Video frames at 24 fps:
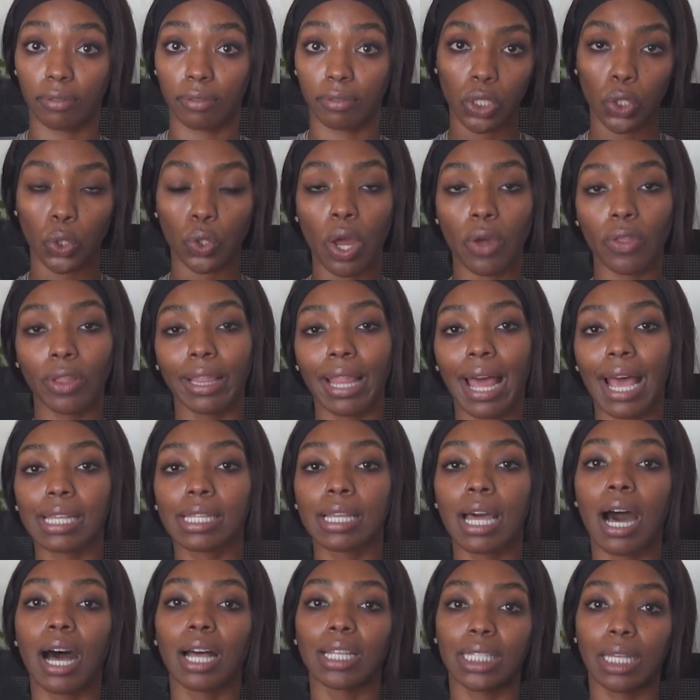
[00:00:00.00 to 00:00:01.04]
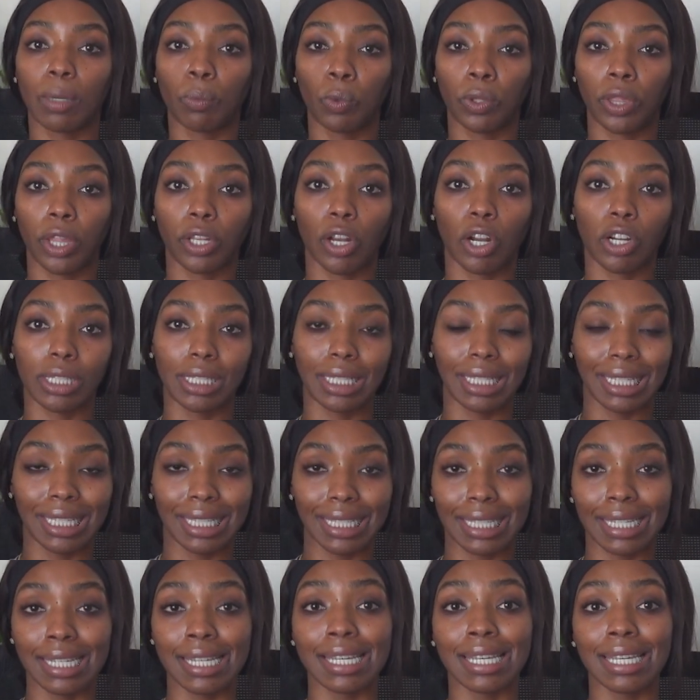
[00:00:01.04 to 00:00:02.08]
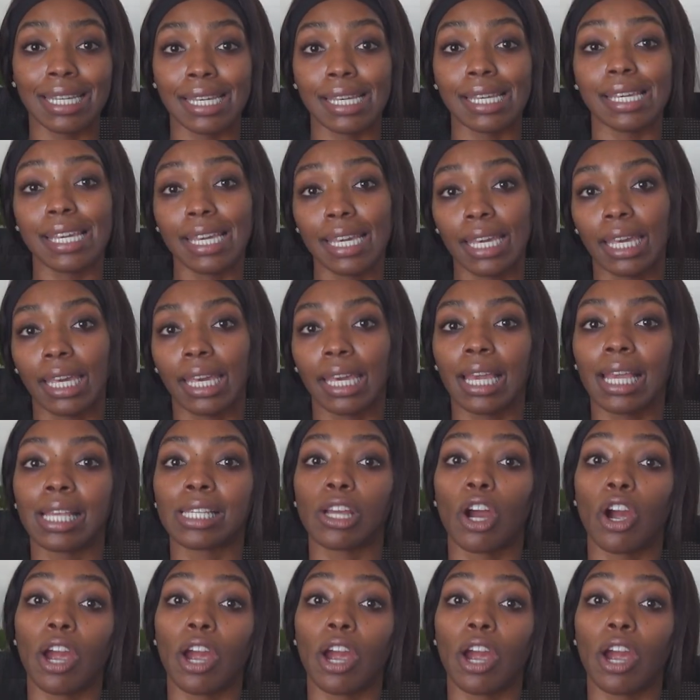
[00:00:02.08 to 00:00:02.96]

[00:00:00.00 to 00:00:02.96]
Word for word: So now the last concept within our TDEE is